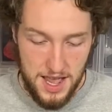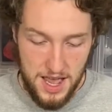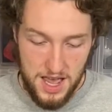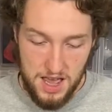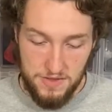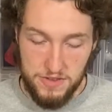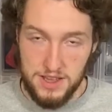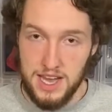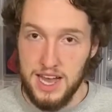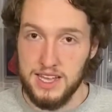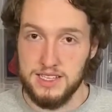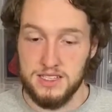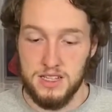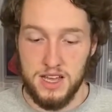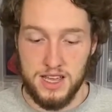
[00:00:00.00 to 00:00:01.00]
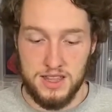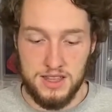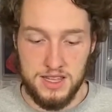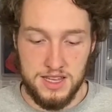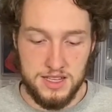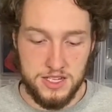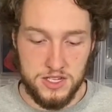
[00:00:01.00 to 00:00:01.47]
If you guys like
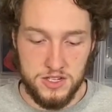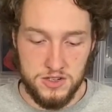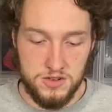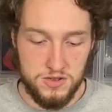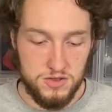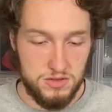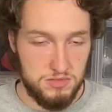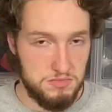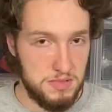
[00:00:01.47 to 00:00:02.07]
these shoes,